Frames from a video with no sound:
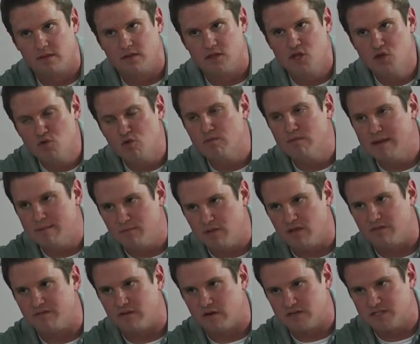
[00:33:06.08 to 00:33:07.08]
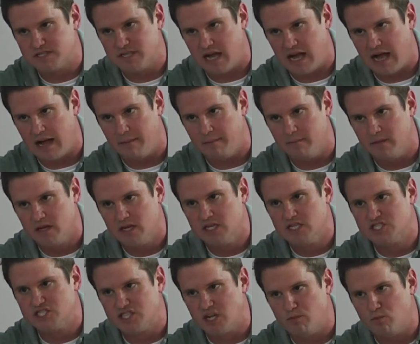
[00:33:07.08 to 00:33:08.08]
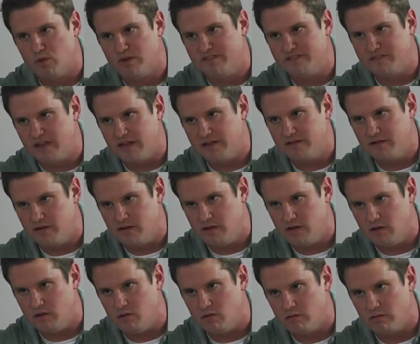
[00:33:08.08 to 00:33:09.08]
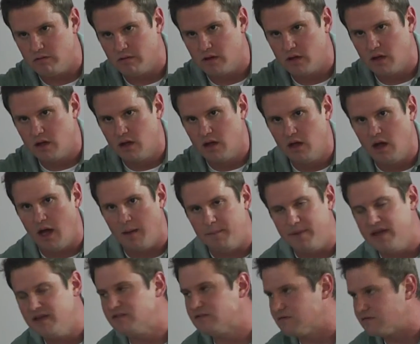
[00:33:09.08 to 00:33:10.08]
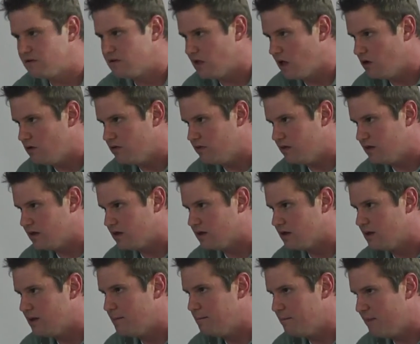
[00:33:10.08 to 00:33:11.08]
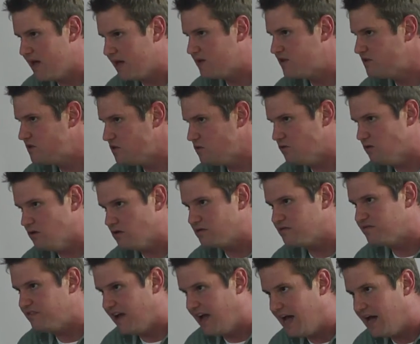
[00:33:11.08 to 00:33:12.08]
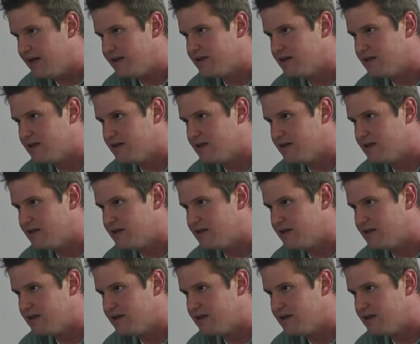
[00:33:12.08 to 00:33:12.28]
You remember the first time someone said to you, a piece of clothing makes you look fat.